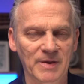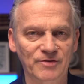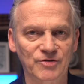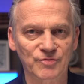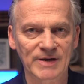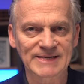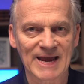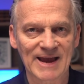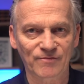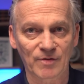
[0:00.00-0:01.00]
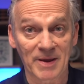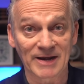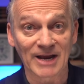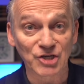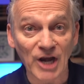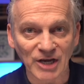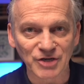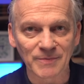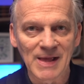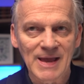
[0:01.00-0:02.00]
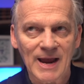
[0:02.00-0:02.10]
interest rates have remained unchanged,